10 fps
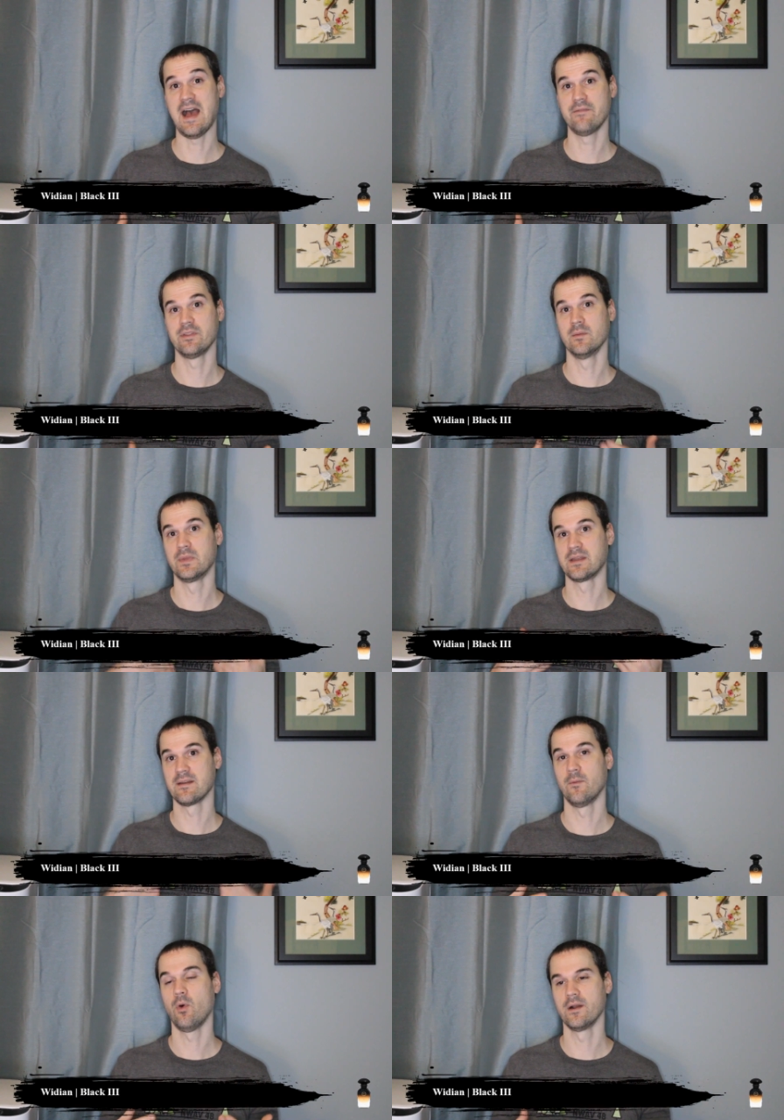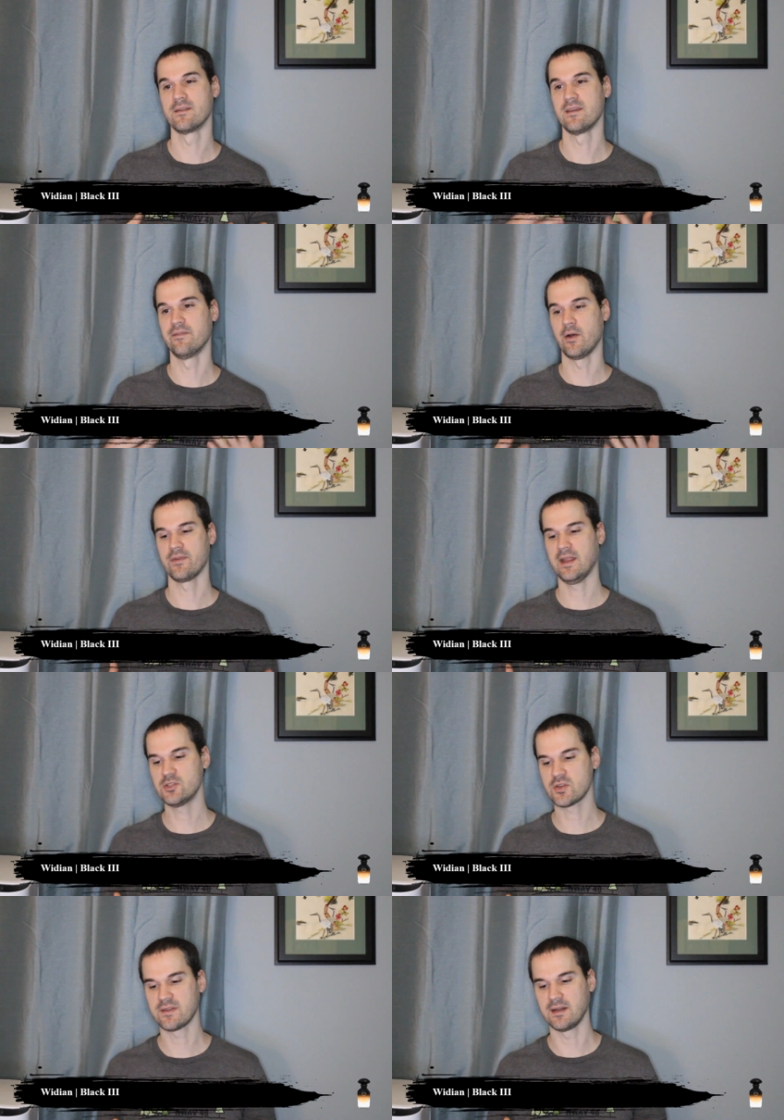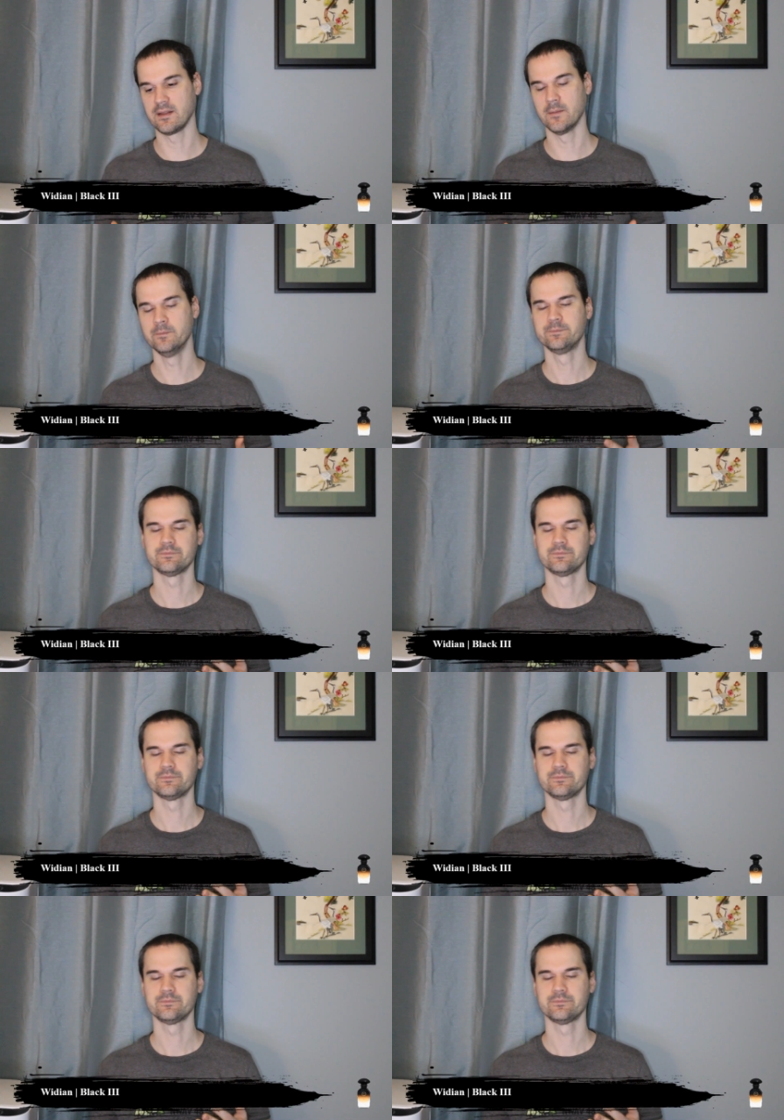in them, because I wanted to see if I was interested in them.